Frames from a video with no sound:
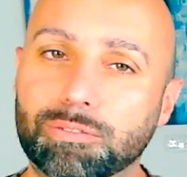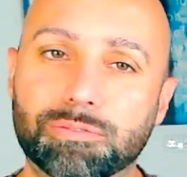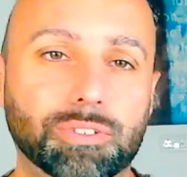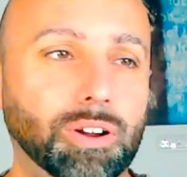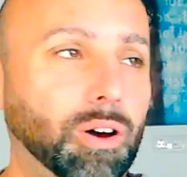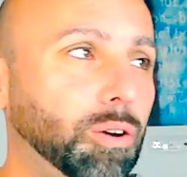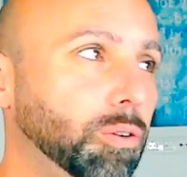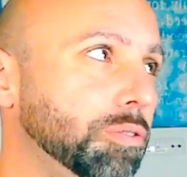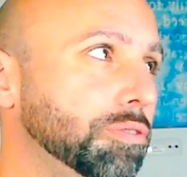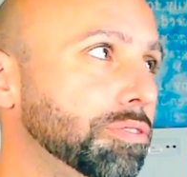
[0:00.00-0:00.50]

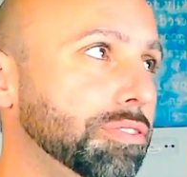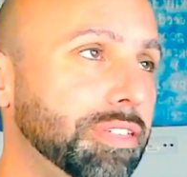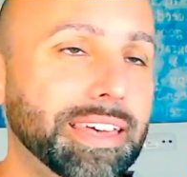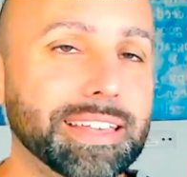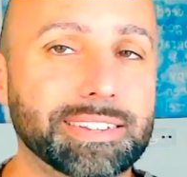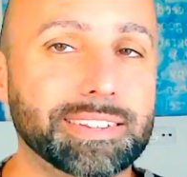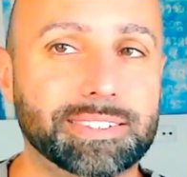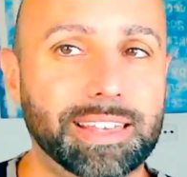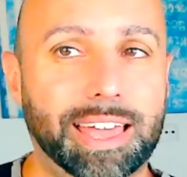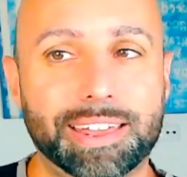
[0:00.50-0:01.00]
know
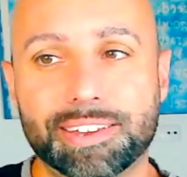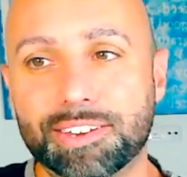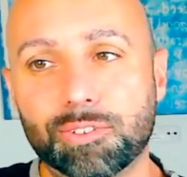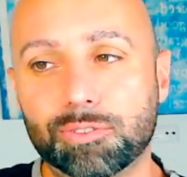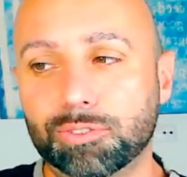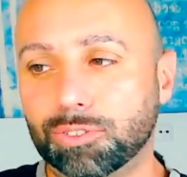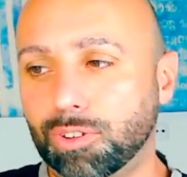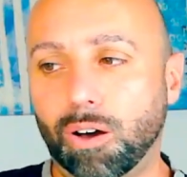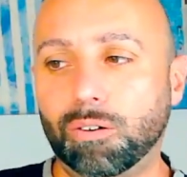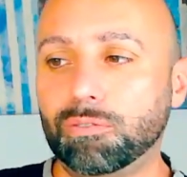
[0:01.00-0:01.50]
this, and
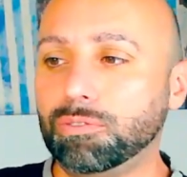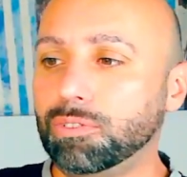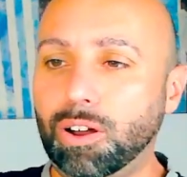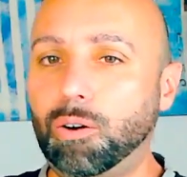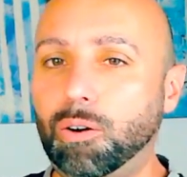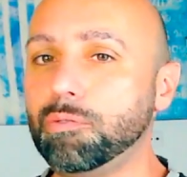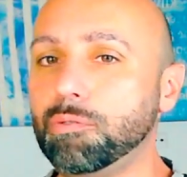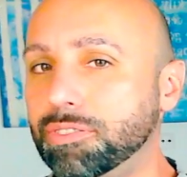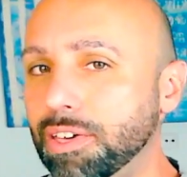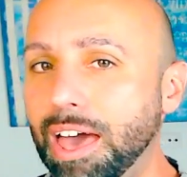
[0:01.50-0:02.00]
you don't
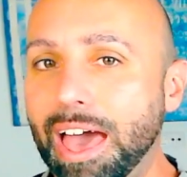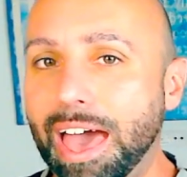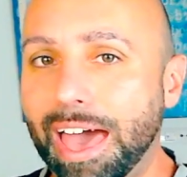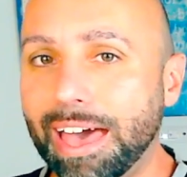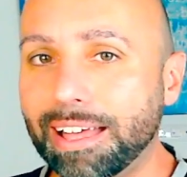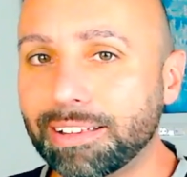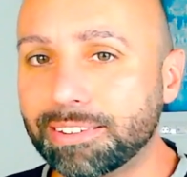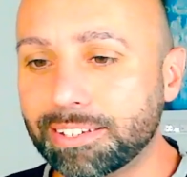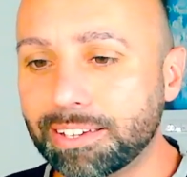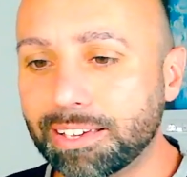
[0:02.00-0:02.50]
know
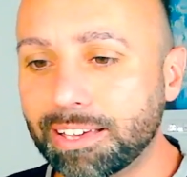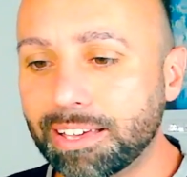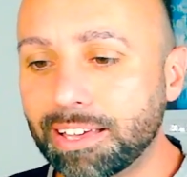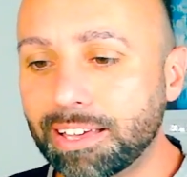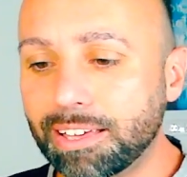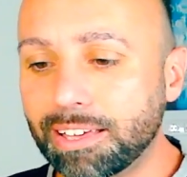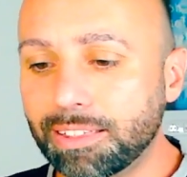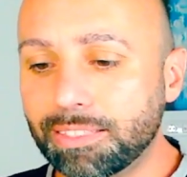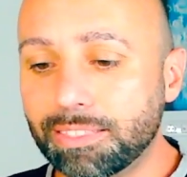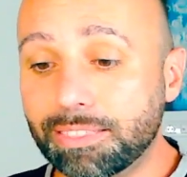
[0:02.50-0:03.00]
that,
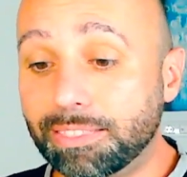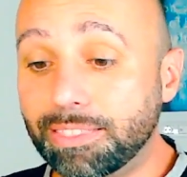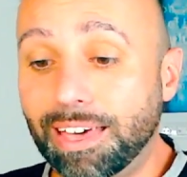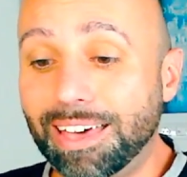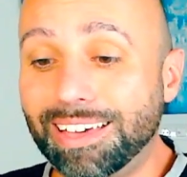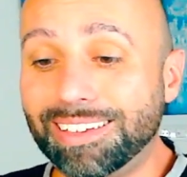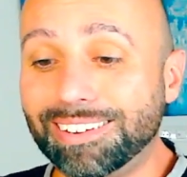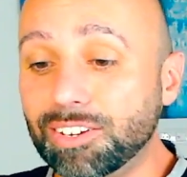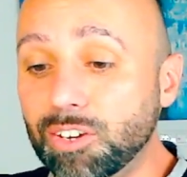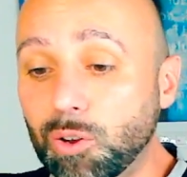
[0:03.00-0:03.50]

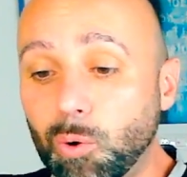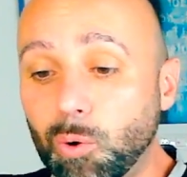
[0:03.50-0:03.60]
then you